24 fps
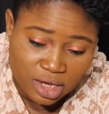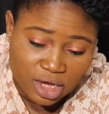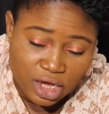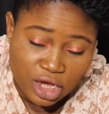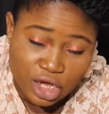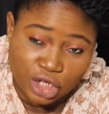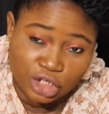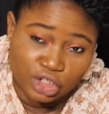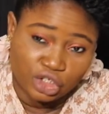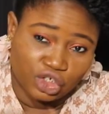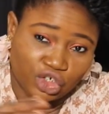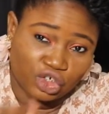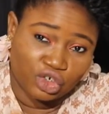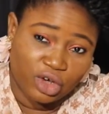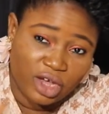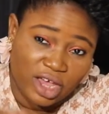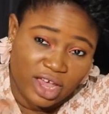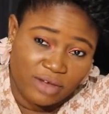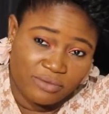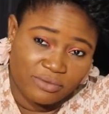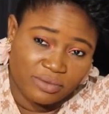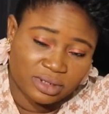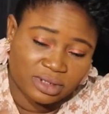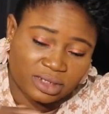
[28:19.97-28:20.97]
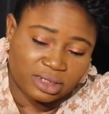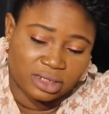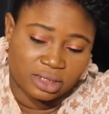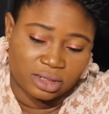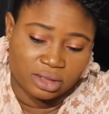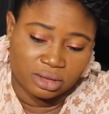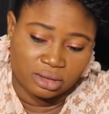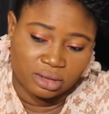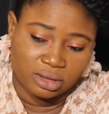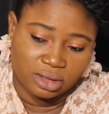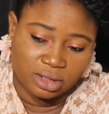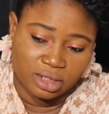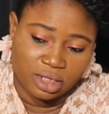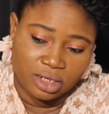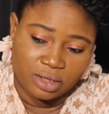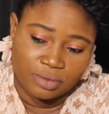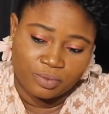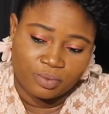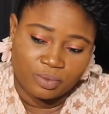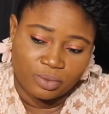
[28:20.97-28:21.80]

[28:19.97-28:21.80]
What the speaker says: Enjoy every single day.